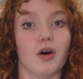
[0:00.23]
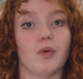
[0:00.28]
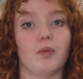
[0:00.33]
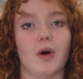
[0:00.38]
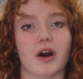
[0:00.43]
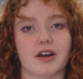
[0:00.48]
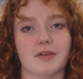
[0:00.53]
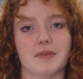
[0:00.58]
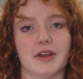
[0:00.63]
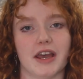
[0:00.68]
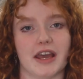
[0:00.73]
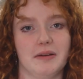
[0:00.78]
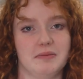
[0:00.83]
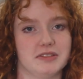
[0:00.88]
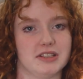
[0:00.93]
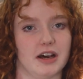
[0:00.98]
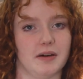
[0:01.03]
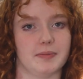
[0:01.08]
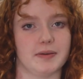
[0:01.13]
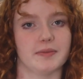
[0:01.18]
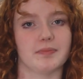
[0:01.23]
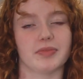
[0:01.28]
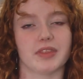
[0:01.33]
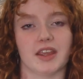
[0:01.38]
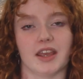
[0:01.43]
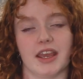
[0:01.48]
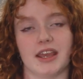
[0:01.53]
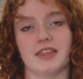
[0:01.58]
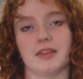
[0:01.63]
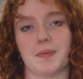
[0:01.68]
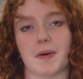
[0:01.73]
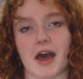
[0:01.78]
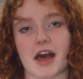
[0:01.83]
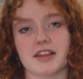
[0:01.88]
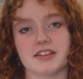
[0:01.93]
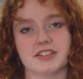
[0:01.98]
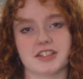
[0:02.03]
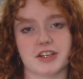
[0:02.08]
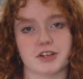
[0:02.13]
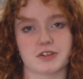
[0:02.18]
Welcome to Hamped Up. In the
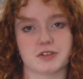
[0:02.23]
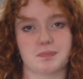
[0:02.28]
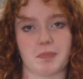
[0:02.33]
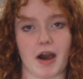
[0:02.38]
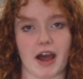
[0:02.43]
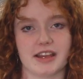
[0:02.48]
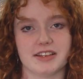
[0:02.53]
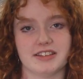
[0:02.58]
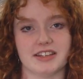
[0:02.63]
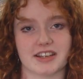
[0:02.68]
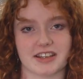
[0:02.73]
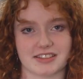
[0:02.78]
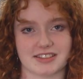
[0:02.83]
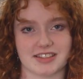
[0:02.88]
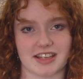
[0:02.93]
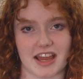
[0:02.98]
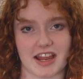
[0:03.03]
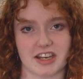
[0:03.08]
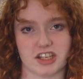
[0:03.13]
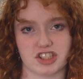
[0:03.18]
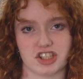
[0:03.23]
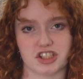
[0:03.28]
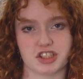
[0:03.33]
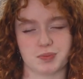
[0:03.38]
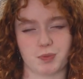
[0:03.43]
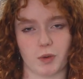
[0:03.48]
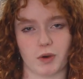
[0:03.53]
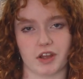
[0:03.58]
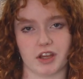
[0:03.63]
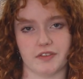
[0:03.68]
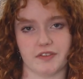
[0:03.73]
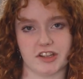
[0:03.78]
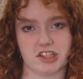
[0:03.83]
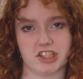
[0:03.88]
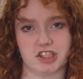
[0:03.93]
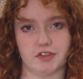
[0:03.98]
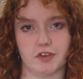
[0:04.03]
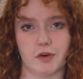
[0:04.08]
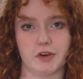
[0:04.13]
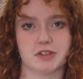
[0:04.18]
past years, buying tickets to NHS sporting
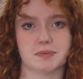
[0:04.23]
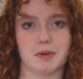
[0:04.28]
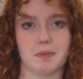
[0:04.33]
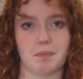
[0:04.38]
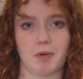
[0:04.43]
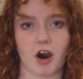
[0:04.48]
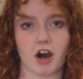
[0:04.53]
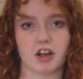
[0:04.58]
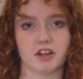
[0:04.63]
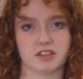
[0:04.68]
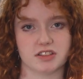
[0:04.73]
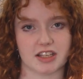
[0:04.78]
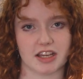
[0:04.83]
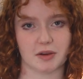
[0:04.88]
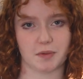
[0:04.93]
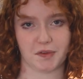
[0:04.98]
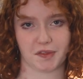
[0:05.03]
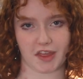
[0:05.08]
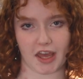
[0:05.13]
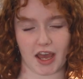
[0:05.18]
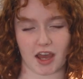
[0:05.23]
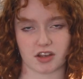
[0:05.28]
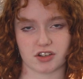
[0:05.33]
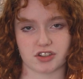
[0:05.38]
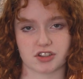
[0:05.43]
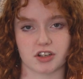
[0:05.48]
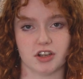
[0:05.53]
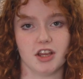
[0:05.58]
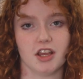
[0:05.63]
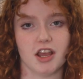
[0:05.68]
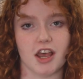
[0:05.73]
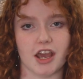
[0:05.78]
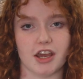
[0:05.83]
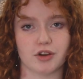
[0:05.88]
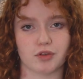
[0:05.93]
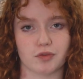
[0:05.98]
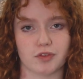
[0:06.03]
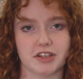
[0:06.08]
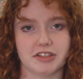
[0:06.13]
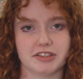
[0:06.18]
events have always been bought on site with cash. And
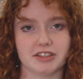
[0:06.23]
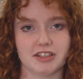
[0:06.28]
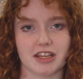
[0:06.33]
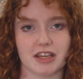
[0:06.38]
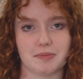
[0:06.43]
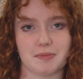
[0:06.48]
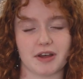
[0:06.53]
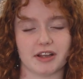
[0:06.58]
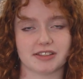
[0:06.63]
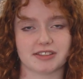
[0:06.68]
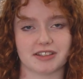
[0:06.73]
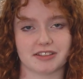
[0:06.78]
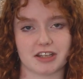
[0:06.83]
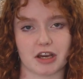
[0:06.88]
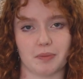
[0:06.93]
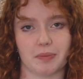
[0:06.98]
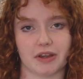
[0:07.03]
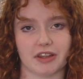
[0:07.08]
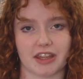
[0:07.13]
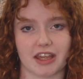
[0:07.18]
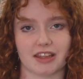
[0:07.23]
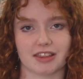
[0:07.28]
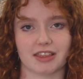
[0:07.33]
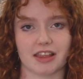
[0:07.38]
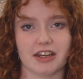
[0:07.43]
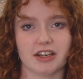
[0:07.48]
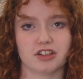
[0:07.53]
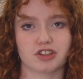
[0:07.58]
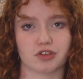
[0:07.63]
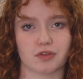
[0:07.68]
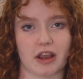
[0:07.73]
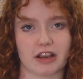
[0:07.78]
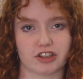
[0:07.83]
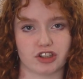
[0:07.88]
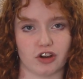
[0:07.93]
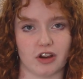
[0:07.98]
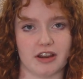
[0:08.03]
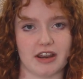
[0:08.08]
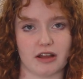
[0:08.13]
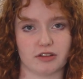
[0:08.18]
a recent email sent out by the athletic
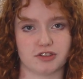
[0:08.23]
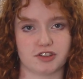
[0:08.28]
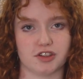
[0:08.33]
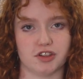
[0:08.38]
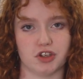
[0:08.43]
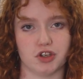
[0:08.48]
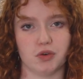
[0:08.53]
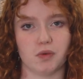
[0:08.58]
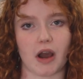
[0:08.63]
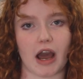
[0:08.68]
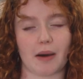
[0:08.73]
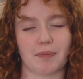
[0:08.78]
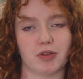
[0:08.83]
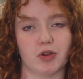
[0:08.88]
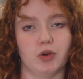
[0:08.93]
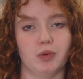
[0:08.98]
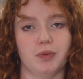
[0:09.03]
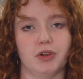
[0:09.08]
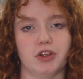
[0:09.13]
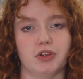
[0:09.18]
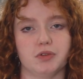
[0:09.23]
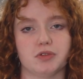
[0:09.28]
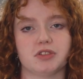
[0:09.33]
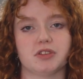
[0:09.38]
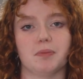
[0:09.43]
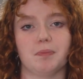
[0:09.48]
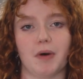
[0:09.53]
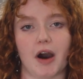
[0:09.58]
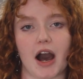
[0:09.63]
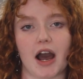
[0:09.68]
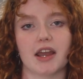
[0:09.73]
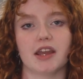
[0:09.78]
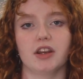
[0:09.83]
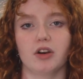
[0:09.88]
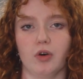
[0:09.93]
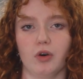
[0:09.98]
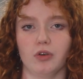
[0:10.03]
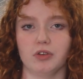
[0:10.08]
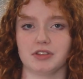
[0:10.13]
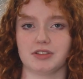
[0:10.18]
director announced a new app that will be used to buy and
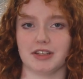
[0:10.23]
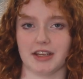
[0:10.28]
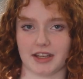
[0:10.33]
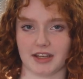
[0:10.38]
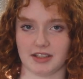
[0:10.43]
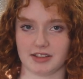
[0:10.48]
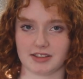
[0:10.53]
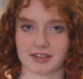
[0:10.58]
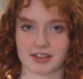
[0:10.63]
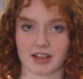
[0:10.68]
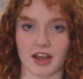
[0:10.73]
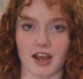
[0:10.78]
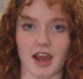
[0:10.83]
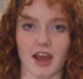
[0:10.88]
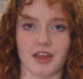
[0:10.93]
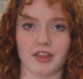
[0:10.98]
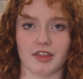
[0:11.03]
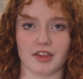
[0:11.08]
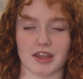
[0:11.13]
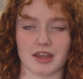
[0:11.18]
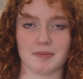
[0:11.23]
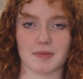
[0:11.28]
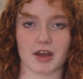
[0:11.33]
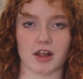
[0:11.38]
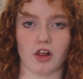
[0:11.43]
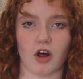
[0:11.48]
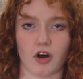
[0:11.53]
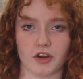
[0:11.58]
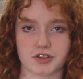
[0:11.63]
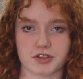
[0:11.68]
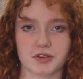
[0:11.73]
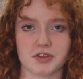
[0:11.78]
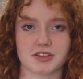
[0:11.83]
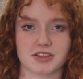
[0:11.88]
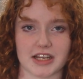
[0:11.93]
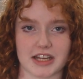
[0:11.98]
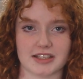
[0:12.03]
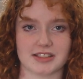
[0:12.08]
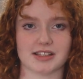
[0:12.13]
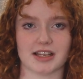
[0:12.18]
hold tickets. The email also
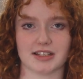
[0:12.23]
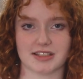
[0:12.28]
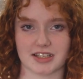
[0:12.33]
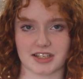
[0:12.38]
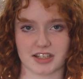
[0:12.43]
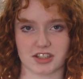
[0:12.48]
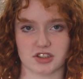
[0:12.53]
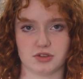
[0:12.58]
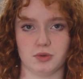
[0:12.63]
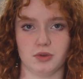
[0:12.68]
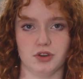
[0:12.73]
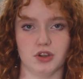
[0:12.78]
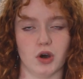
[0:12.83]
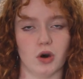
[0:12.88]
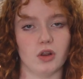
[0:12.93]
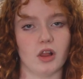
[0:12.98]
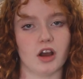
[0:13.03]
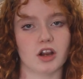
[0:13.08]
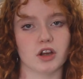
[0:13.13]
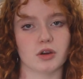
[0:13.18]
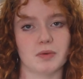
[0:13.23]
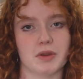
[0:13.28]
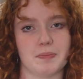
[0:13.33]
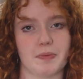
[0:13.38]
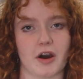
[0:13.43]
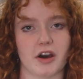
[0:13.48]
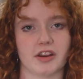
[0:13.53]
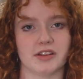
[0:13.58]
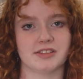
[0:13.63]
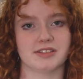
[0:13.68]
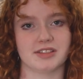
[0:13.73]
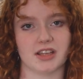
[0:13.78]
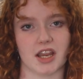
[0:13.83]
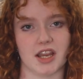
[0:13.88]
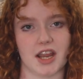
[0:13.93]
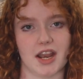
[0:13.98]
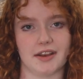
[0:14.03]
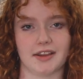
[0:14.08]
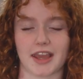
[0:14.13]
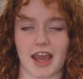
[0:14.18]
states that tickets will no longer be bought on
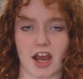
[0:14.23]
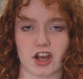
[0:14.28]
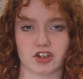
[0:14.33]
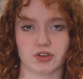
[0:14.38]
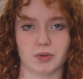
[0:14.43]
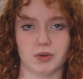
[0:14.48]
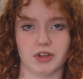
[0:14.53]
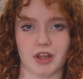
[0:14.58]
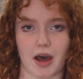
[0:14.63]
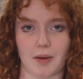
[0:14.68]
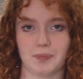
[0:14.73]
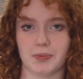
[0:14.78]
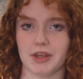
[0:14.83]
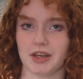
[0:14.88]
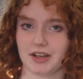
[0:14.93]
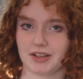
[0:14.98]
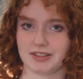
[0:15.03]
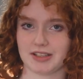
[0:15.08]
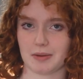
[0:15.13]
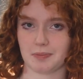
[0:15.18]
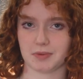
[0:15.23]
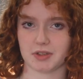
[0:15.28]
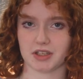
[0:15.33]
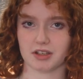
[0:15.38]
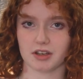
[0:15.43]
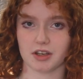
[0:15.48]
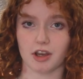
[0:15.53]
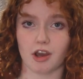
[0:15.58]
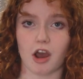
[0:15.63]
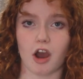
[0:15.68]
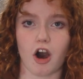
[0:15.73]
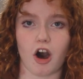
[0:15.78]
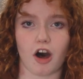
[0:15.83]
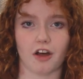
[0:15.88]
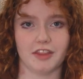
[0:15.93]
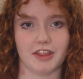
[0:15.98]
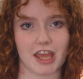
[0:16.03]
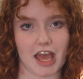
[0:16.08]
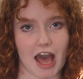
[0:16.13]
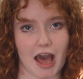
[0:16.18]
site and cash will not be accepted.
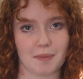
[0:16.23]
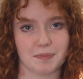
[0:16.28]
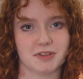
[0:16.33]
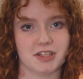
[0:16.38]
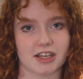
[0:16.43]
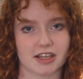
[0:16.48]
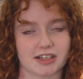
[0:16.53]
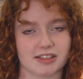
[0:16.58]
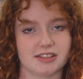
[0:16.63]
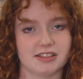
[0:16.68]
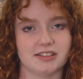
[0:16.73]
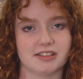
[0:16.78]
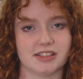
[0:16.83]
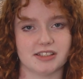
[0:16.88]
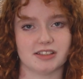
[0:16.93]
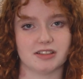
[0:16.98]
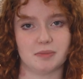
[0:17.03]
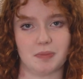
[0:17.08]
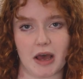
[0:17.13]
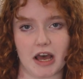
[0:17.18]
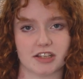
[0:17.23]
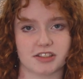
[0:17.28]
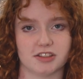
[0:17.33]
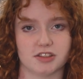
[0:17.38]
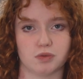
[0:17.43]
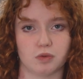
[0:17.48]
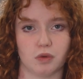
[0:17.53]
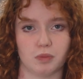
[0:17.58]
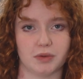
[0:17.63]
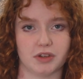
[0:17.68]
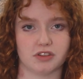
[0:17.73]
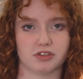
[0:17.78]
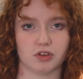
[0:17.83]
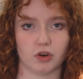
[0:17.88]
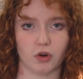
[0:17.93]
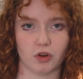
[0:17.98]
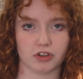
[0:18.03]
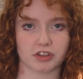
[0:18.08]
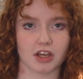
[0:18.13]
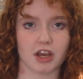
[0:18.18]
On the app, tickets and season passes will be
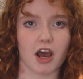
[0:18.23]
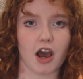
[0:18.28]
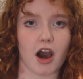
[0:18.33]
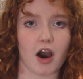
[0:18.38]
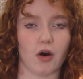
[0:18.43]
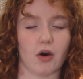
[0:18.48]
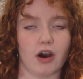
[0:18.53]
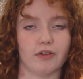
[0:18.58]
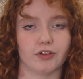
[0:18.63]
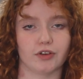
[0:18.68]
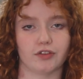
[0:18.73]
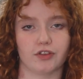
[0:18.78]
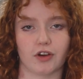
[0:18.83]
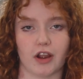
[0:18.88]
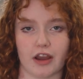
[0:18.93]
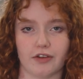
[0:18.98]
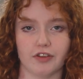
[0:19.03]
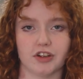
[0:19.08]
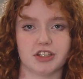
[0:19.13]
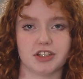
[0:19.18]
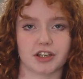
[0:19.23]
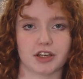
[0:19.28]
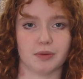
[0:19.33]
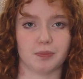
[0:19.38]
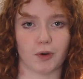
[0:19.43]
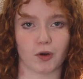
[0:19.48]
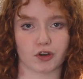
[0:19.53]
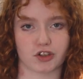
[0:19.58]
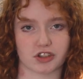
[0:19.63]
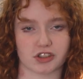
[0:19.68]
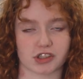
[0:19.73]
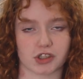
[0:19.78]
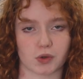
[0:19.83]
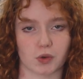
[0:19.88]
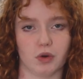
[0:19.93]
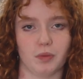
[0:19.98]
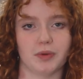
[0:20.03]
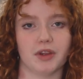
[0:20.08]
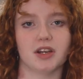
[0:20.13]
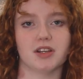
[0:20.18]
sold. However, for every ticket purchased, there
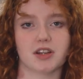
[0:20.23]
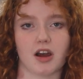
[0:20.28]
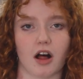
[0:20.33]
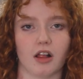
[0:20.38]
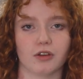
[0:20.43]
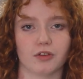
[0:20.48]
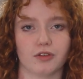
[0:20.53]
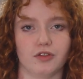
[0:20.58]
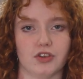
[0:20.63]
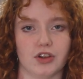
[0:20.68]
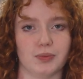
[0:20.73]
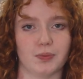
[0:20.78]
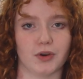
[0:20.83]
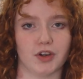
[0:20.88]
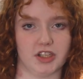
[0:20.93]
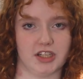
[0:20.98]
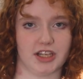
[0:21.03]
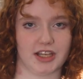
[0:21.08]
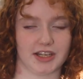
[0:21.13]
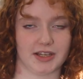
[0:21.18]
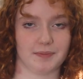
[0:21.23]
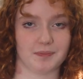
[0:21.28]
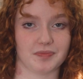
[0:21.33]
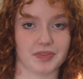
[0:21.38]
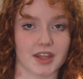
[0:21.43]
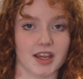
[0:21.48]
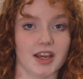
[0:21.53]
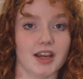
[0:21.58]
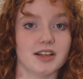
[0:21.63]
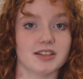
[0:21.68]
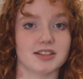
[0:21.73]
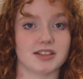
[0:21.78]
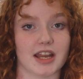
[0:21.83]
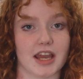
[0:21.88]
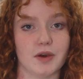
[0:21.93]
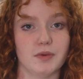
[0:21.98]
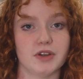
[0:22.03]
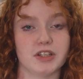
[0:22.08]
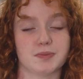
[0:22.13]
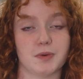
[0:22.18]
will be a dollar fee per ticket.
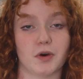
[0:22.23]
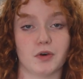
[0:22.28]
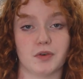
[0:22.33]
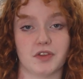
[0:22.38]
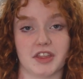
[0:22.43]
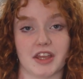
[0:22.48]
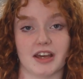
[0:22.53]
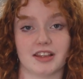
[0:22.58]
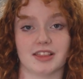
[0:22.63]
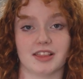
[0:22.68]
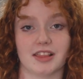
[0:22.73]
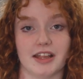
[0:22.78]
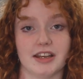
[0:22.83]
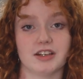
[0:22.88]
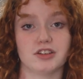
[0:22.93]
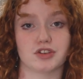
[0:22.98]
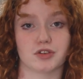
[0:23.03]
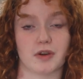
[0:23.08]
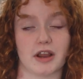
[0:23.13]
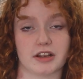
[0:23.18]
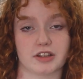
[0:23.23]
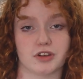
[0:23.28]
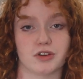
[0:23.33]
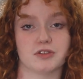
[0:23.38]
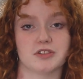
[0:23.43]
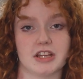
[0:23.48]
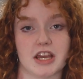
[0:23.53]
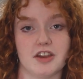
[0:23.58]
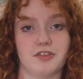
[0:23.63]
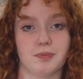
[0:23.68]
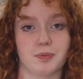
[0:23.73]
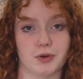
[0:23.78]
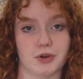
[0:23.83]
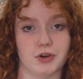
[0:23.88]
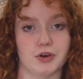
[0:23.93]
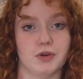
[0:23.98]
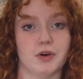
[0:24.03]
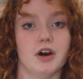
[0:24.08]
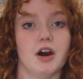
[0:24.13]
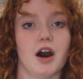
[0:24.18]
Today, we spoke with the athletic director, Dave
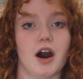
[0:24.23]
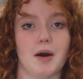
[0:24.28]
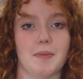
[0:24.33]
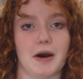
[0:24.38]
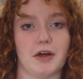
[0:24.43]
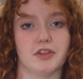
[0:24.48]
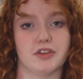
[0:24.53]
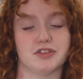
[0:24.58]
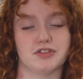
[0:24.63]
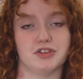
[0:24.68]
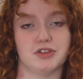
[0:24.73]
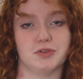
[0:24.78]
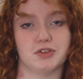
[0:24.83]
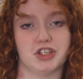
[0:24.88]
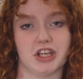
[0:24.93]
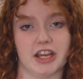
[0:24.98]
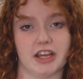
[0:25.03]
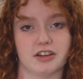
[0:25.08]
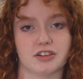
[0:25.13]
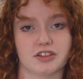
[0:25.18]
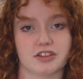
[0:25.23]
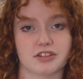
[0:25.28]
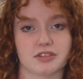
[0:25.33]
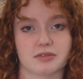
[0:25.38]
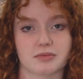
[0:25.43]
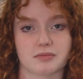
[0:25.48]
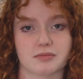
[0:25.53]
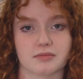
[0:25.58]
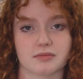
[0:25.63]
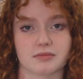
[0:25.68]
Prue, about this new change.